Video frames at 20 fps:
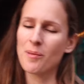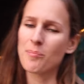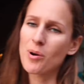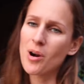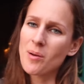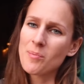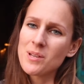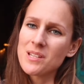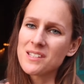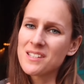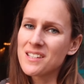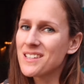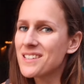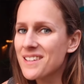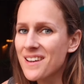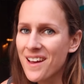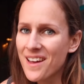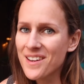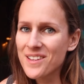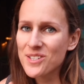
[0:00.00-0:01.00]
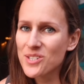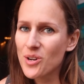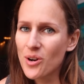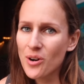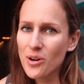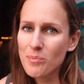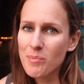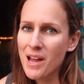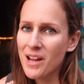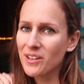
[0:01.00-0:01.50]
I promise it's not as
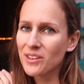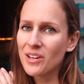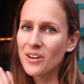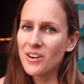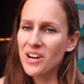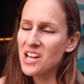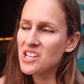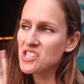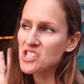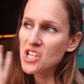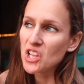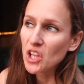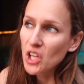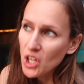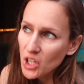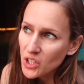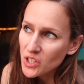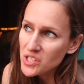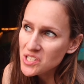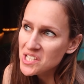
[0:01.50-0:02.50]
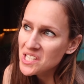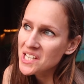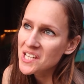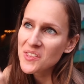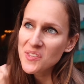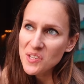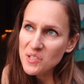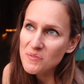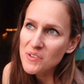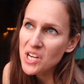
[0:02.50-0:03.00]
dark back there as it looks
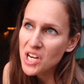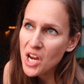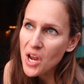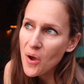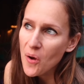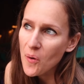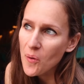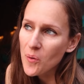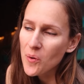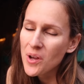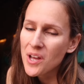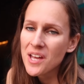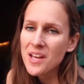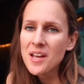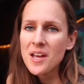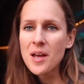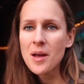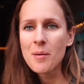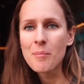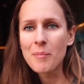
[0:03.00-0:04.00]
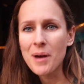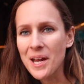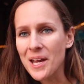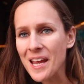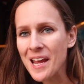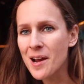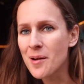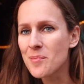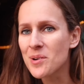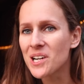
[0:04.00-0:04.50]
in this video. My
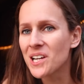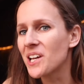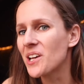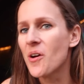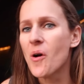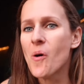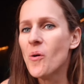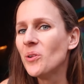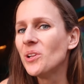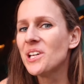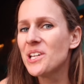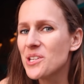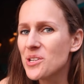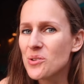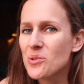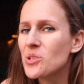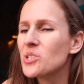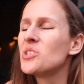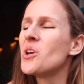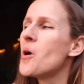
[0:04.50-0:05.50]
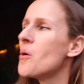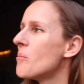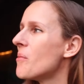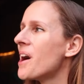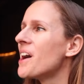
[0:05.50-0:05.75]
camera can only do so